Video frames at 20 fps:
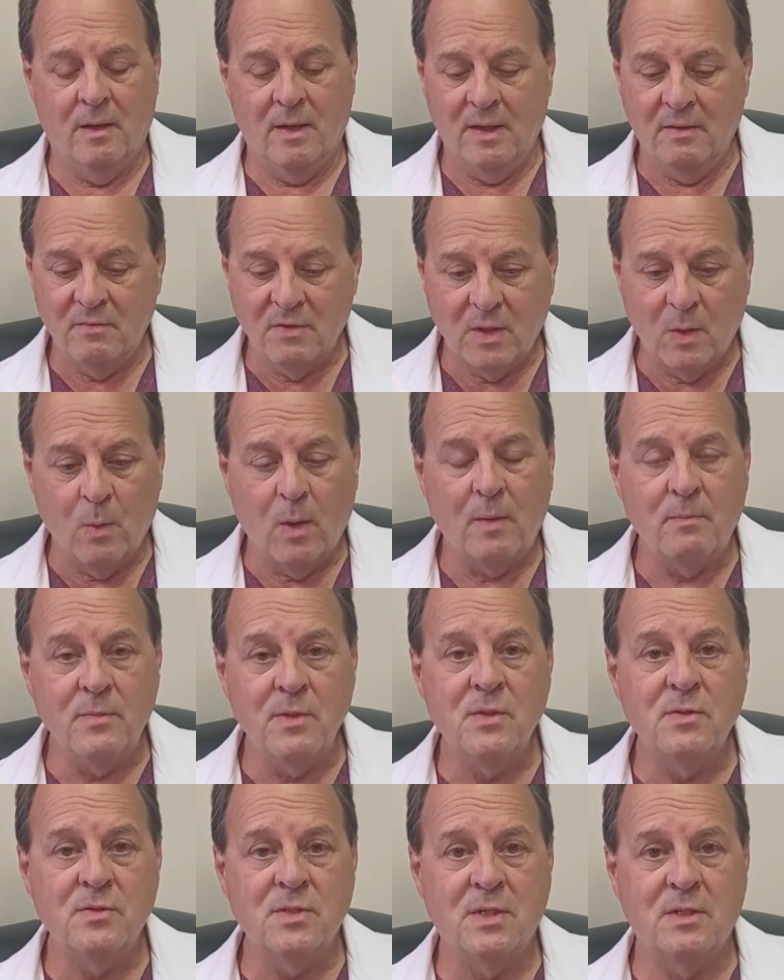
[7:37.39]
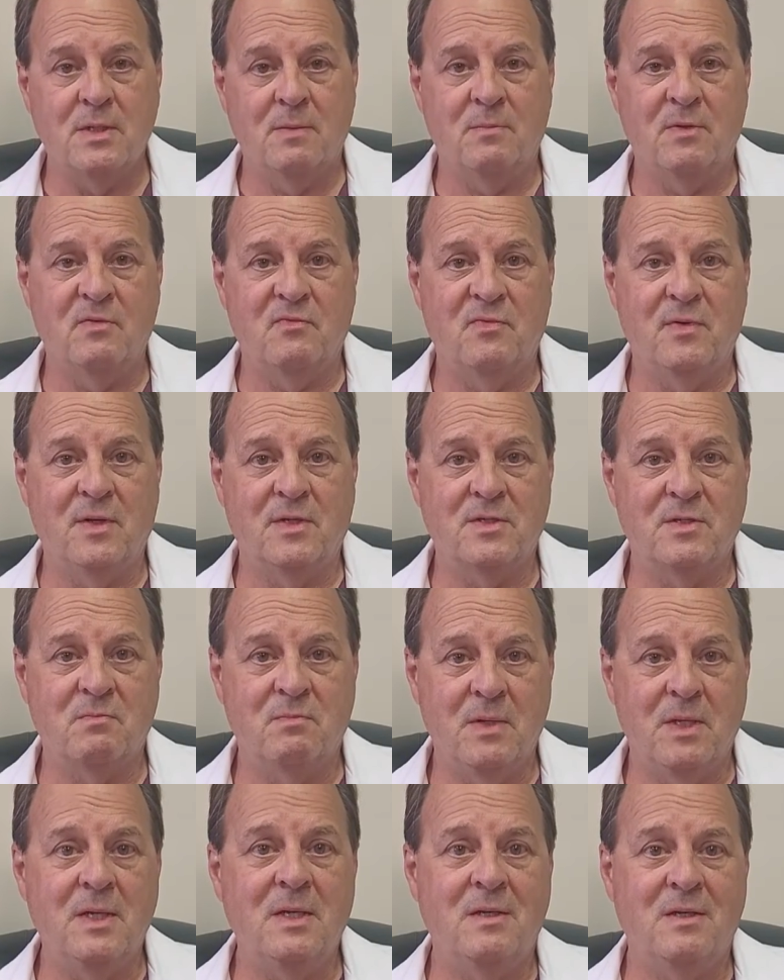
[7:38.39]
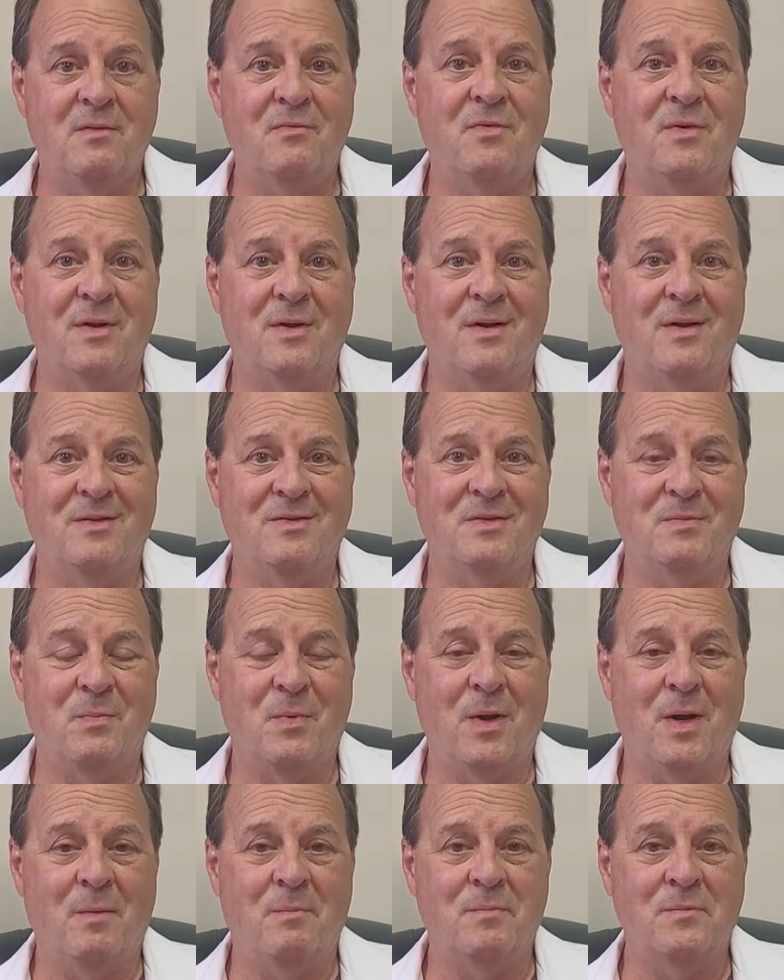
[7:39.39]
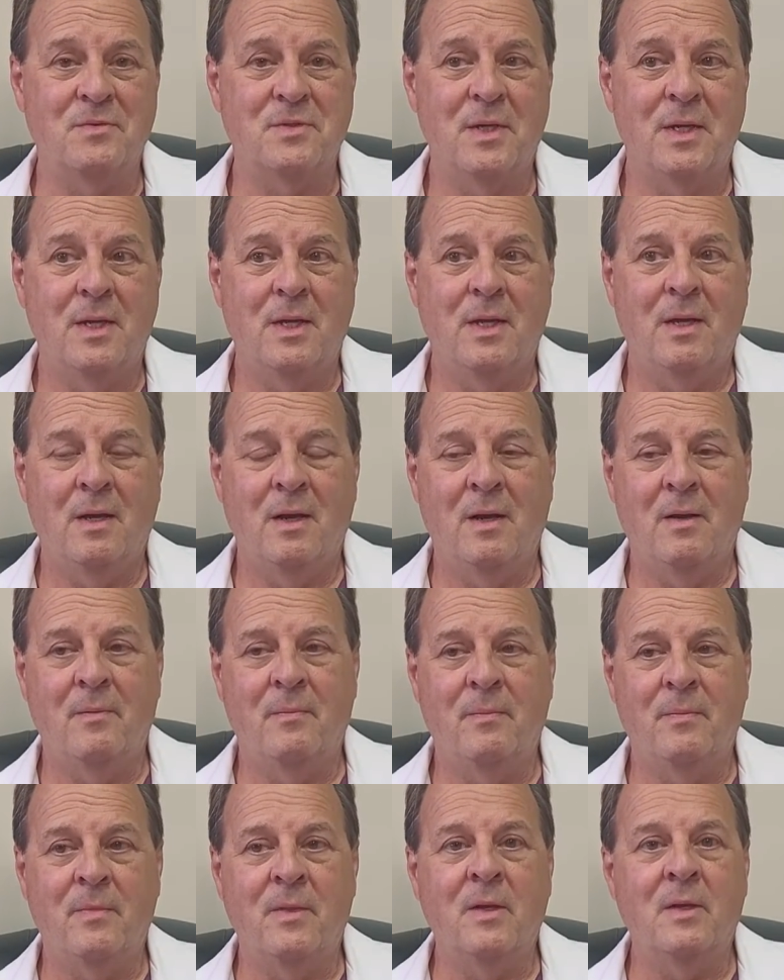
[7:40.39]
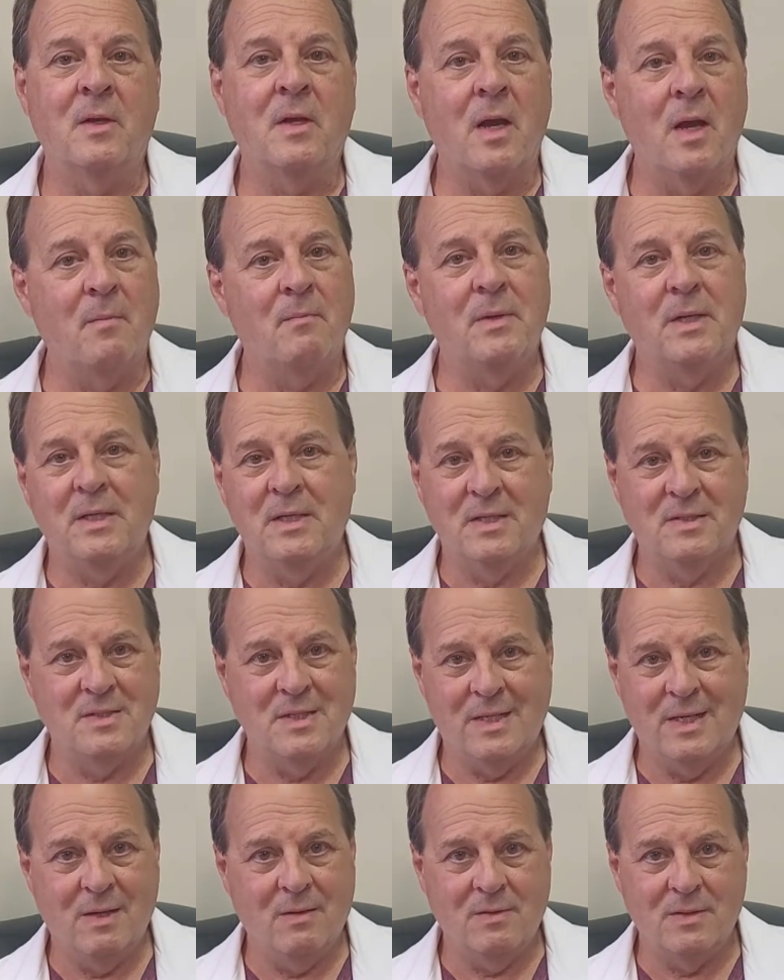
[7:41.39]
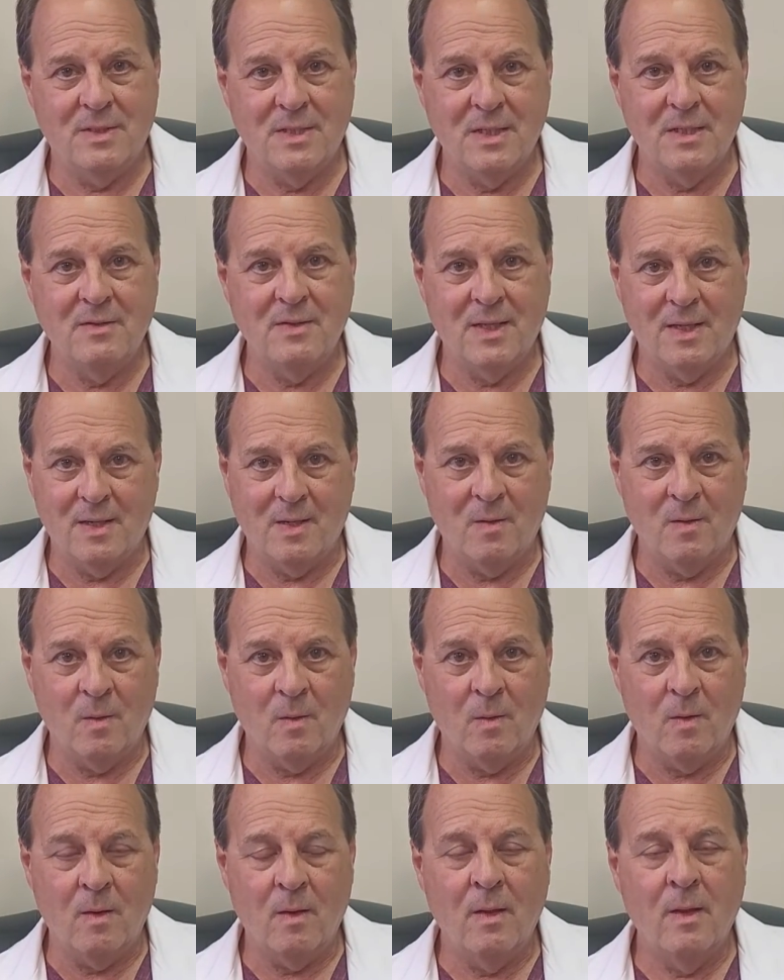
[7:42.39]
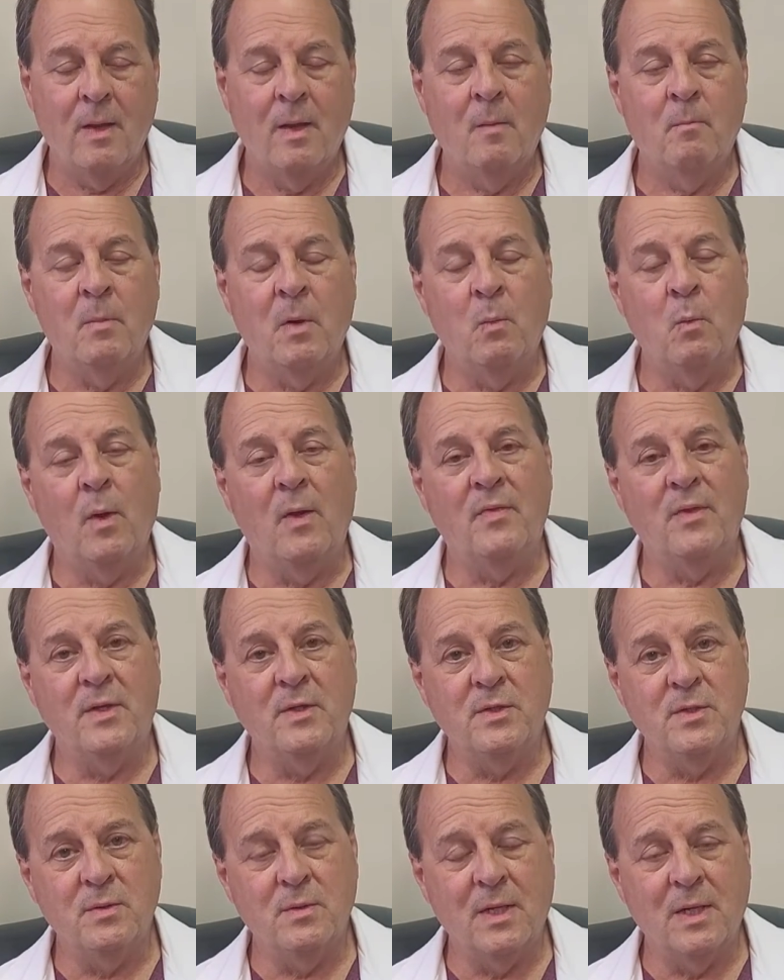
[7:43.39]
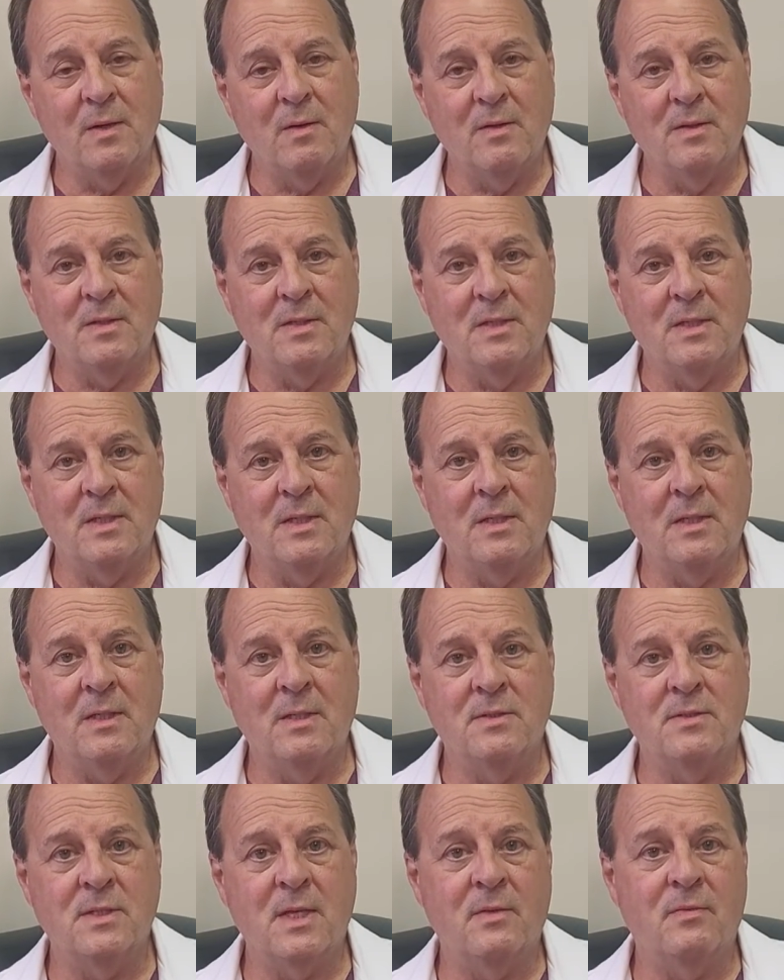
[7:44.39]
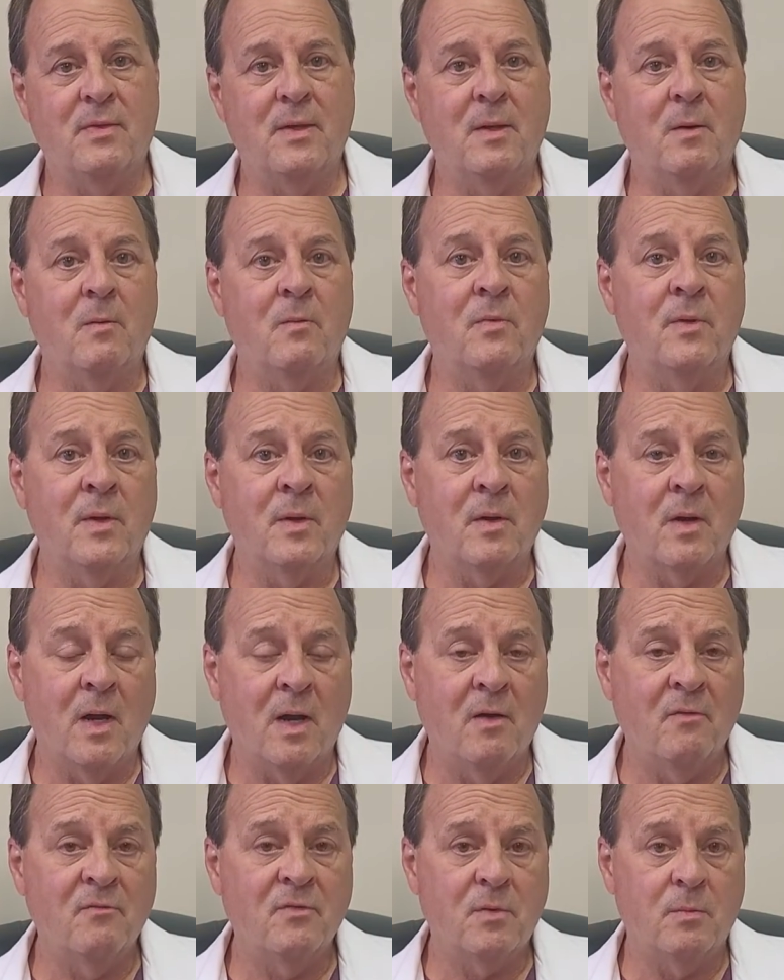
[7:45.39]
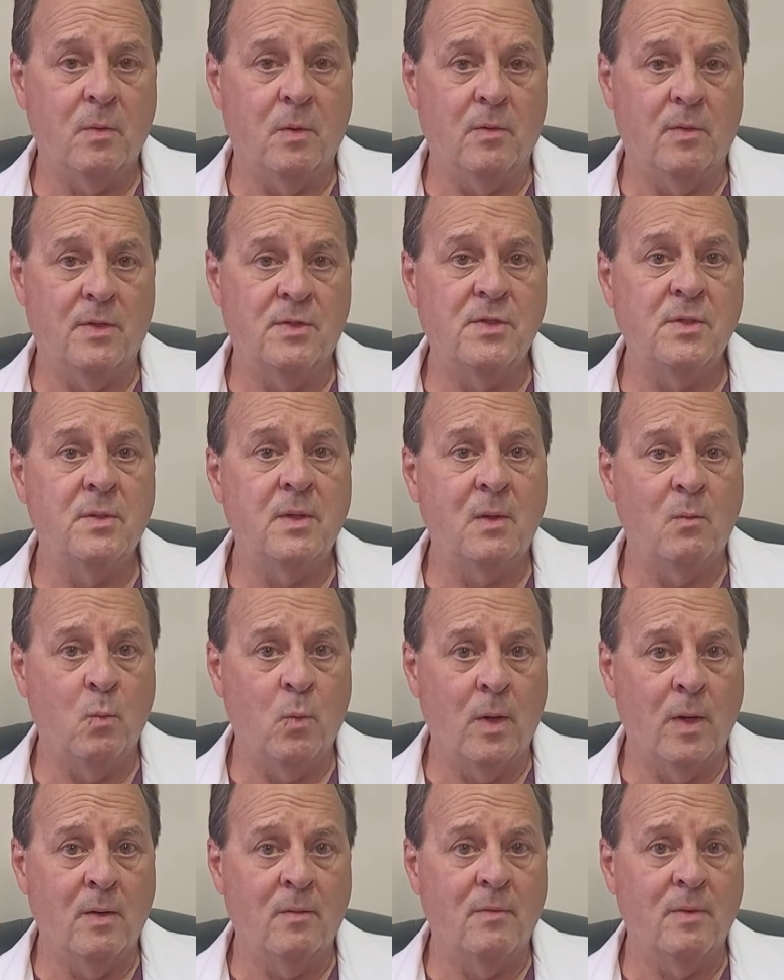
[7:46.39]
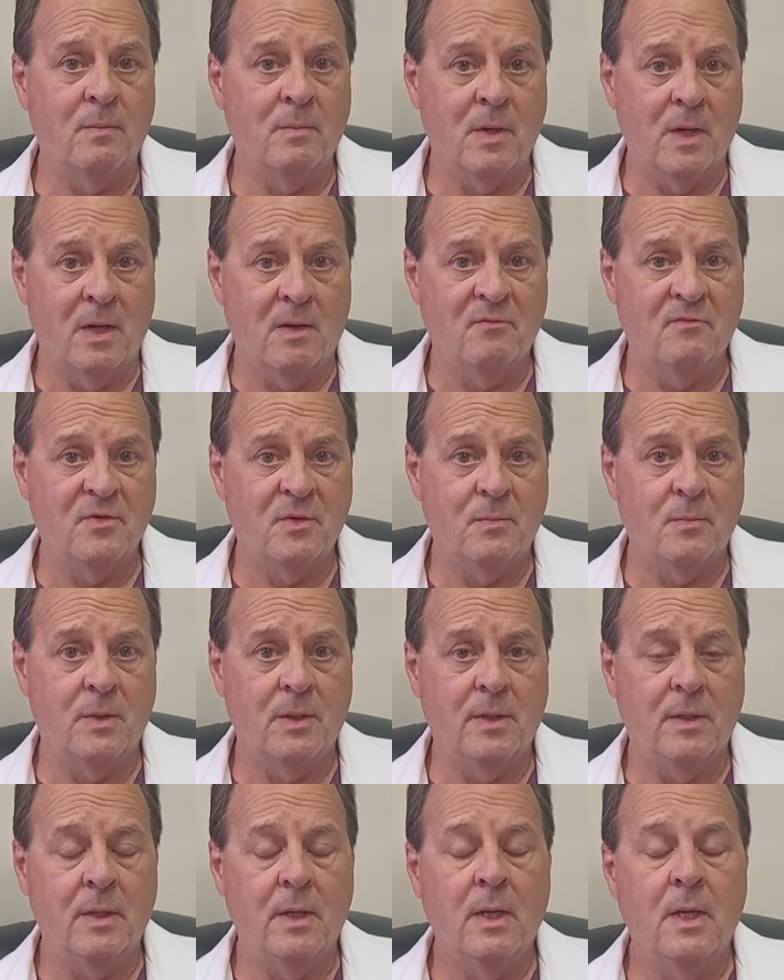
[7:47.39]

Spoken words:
Even though I'm using them to fix many different kinds of problems, the company doesn't guarantee that at all. But what they do guarantee is that they're comfortable, that you can wear them comfortably.